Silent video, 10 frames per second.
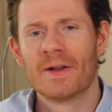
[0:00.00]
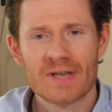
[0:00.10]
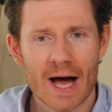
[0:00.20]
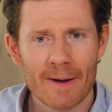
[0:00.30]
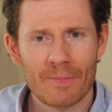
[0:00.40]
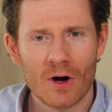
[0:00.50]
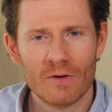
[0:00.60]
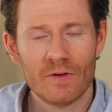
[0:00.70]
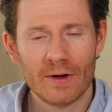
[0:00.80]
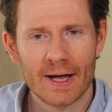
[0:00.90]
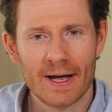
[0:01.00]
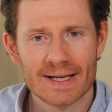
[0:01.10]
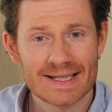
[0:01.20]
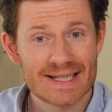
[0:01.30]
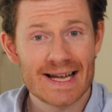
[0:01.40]
type of uh,
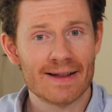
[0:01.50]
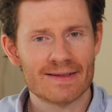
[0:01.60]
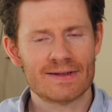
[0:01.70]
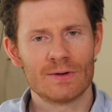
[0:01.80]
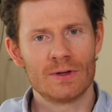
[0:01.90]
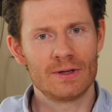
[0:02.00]
scent,